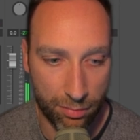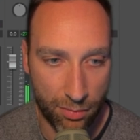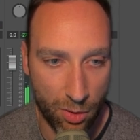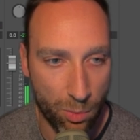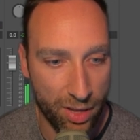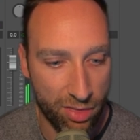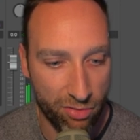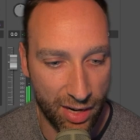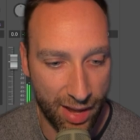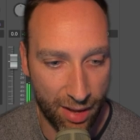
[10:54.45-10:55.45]
The width
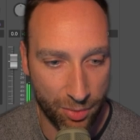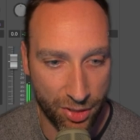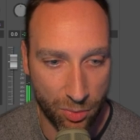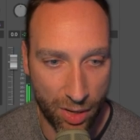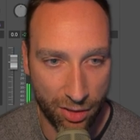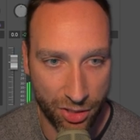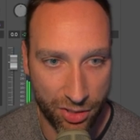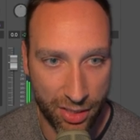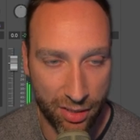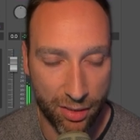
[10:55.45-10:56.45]
really helps as well, just
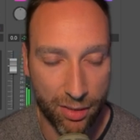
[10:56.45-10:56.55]
to